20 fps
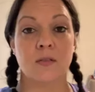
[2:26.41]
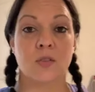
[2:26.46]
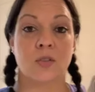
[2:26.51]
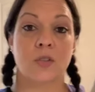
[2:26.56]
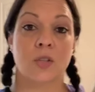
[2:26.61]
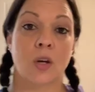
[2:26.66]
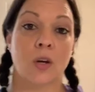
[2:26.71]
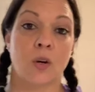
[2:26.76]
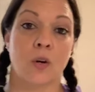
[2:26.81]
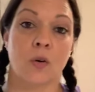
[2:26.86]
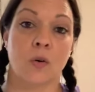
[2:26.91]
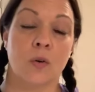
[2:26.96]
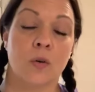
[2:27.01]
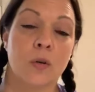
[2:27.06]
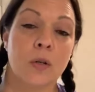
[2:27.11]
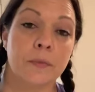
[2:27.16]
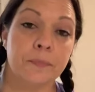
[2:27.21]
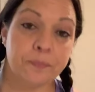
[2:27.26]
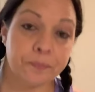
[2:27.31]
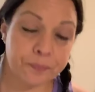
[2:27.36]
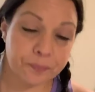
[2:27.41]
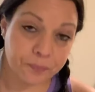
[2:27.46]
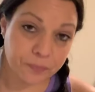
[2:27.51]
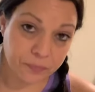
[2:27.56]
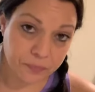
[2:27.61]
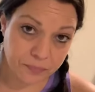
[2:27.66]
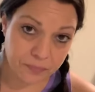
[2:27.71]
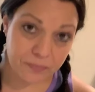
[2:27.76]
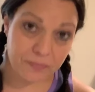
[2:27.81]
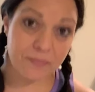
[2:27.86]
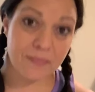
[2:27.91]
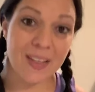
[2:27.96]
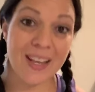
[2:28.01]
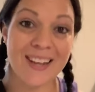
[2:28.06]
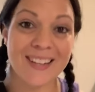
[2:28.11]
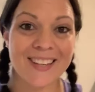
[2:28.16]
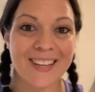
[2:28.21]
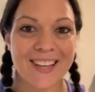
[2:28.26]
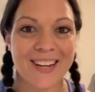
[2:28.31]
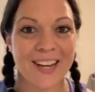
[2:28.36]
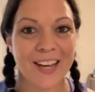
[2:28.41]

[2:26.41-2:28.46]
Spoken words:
So again,